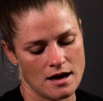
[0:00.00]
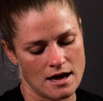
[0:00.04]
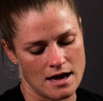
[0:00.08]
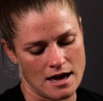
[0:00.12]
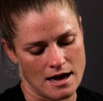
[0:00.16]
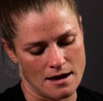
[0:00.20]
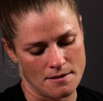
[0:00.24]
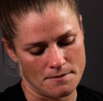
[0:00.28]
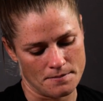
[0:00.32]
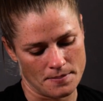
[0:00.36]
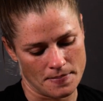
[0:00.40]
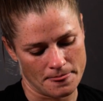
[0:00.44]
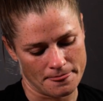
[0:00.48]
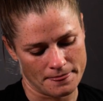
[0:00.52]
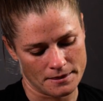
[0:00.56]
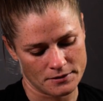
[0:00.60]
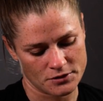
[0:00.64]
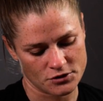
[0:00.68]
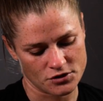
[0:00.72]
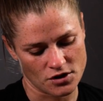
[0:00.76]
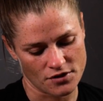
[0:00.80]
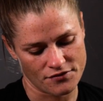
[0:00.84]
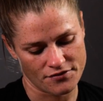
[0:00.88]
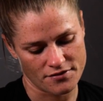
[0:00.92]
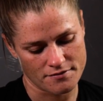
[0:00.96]
Um,
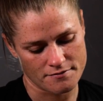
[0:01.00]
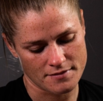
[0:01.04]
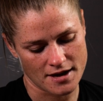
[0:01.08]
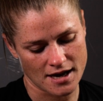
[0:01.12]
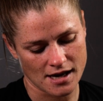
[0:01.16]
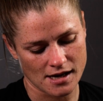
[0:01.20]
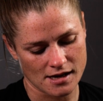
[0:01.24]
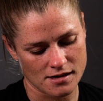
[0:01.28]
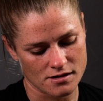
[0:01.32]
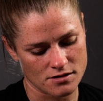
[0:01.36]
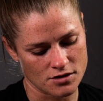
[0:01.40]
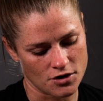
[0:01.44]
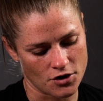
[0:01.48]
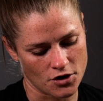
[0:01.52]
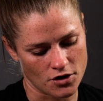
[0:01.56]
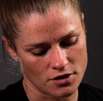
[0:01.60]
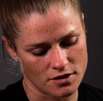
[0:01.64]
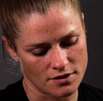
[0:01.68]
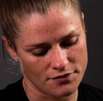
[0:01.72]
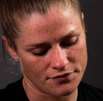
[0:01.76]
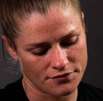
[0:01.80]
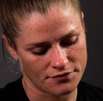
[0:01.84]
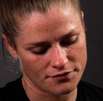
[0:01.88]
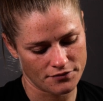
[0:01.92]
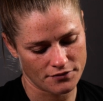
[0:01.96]
so for me, you know,
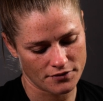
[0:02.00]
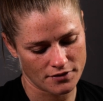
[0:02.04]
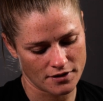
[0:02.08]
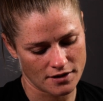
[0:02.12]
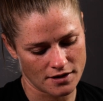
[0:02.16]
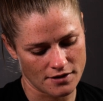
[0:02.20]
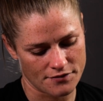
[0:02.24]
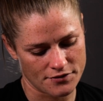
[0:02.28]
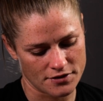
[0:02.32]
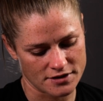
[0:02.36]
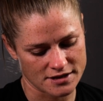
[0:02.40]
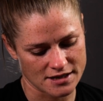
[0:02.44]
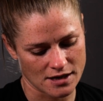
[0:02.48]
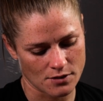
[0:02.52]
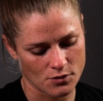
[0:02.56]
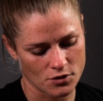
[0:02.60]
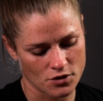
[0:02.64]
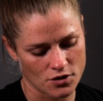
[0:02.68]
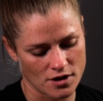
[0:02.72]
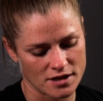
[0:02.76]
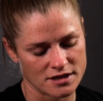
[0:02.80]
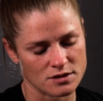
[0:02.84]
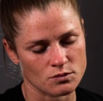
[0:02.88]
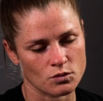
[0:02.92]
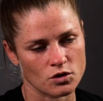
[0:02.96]
if if you're someone
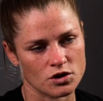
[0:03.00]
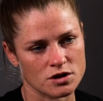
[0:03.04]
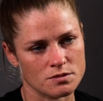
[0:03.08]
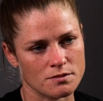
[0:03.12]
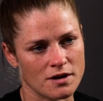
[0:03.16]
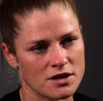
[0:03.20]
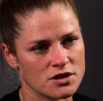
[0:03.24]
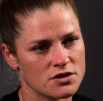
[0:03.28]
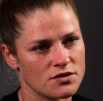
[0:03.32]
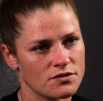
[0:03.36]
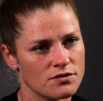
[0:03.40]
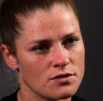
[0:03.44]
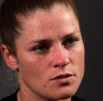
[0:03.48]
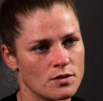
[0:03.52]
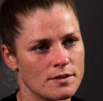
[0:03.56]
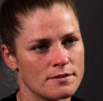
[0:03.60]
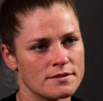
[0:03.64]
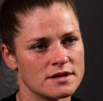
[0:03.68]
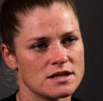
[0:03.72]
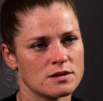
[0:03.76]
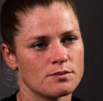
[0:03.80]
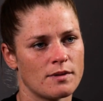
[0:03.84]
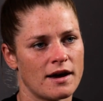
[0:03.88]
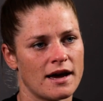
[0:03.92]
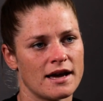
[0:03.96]
who hasn't watched much of the
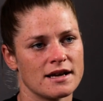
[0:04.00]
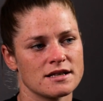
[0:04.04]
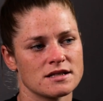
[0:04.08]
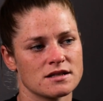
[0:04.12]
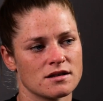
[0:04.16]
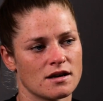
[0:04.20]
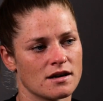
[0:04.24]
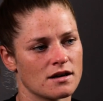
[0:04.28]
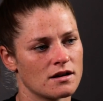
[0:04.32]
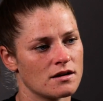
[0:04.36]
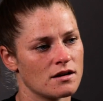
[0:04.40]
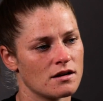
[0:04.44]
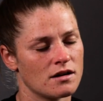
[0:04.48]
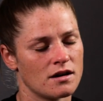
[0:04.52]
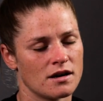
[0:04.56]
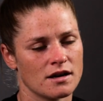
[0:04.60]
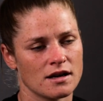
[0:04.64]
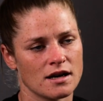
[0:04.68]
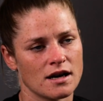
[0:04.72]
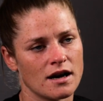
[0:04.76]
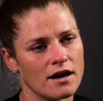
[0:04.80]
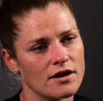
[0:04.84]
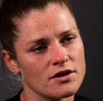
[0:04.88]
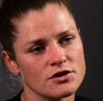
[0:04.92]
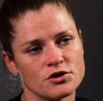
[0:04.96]
women's space, like I
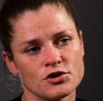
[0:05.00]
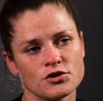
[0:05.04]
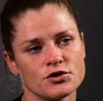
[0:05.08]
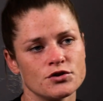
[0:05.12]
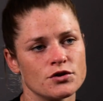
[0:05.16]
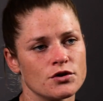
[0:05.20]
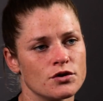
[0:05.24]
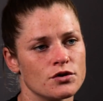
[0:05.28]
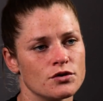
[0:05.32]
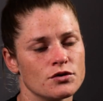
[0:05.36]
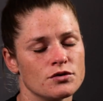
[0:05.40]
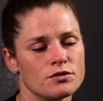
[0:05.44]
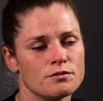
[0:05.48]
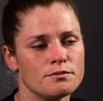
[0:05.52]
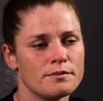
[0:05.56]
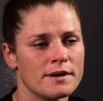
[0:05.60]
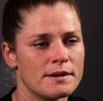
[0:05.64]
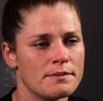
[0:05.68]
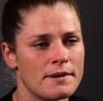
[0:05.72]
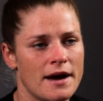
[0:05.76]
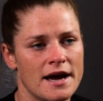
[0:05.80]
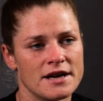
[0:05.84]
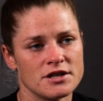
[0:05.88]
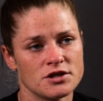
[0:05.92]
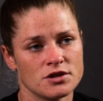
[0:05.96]
encourage you to
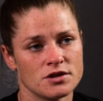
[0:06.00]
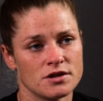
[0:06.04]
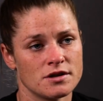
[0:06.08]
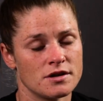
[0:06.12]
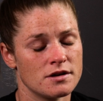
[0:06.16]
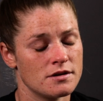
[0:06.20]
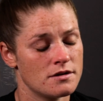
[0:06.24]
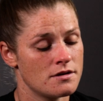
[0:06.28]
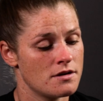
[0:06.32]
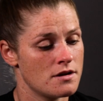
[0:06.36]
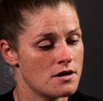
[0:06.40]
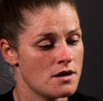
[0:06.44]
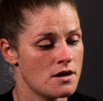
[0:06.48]
be patient.